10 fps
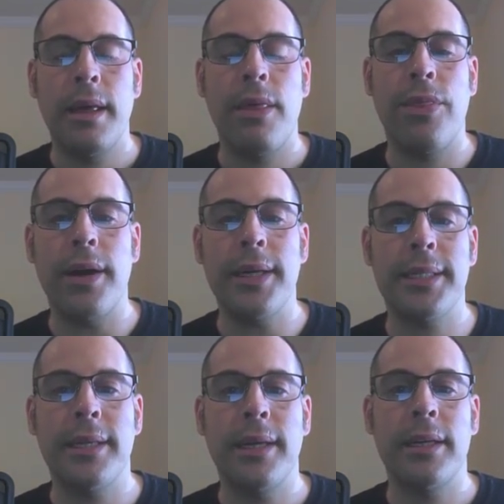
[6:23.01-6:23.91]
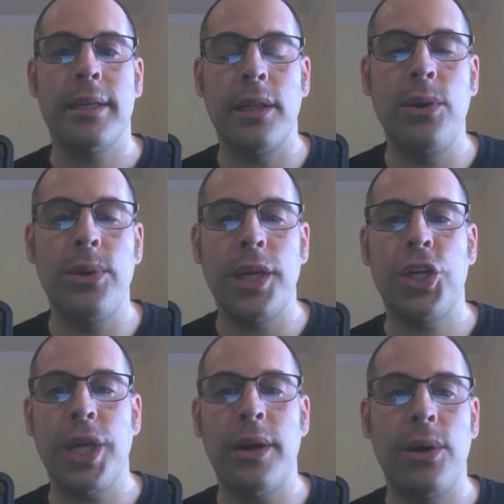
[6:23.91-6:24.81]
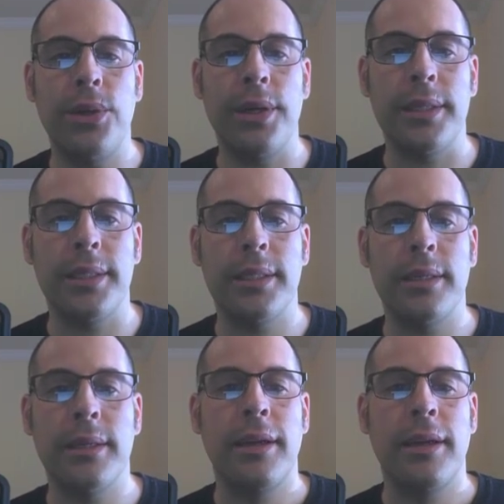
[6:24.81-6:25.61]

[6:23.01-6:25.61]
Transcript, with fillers: thus diluting shareholders.